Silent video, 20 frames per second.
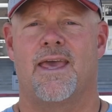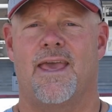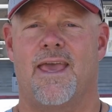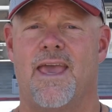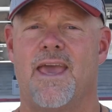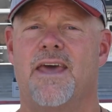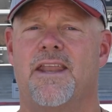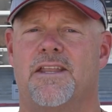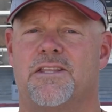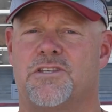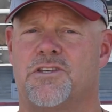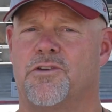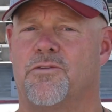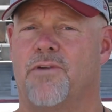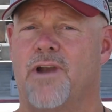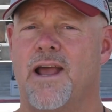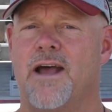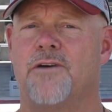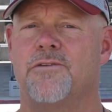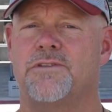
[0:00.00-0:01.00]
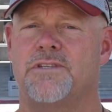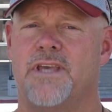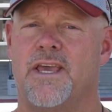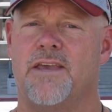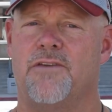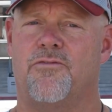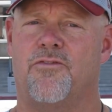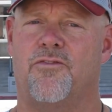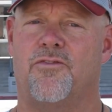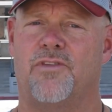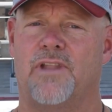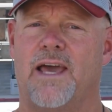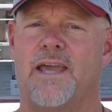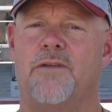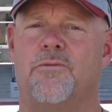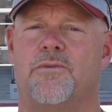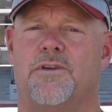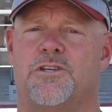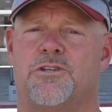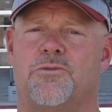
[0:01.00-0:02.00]
and it surrounds a Flight
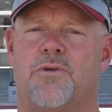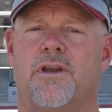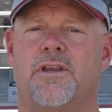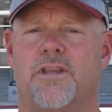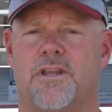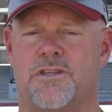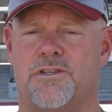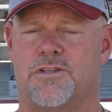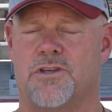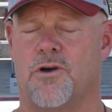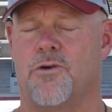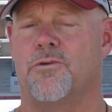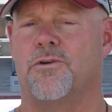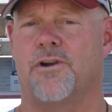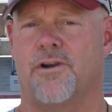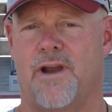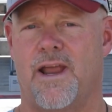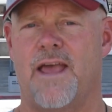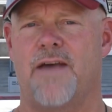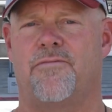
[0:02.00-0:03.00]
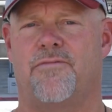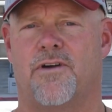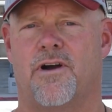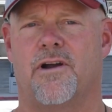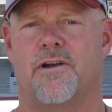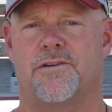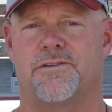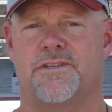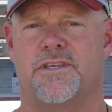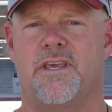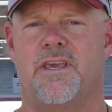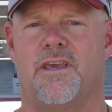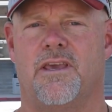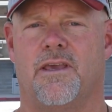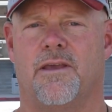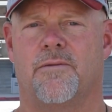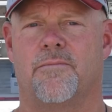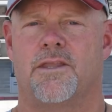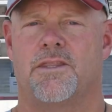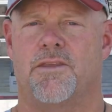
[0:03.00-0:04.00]
Restricted Zone, or
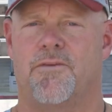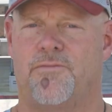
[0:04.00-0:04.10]
FRZ. The